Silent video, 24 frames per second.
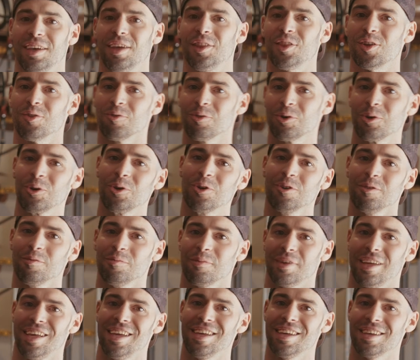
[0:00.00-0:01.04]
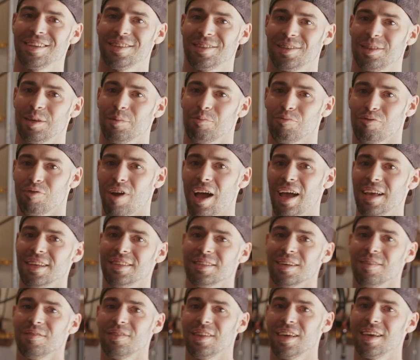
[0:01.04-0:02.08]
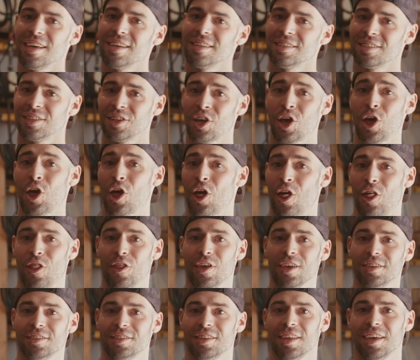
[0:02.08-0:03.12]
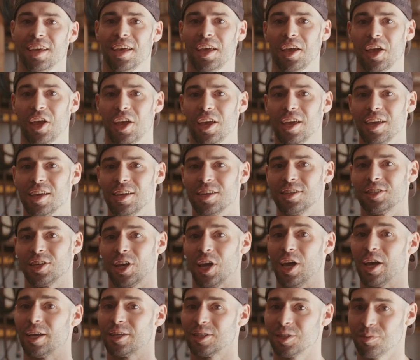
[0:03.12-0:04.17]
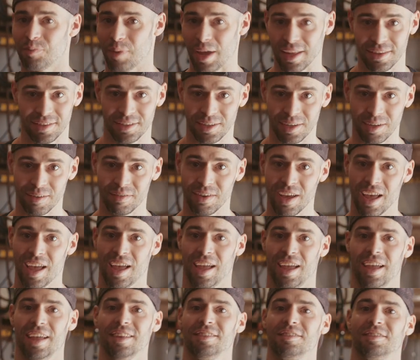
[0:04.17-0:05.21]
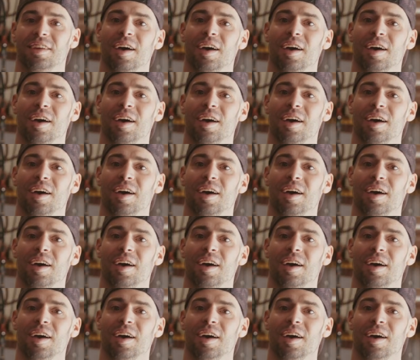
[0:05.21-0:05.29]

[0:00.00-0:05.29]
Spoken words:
in the room, is the price of this. This thing is expensive. It's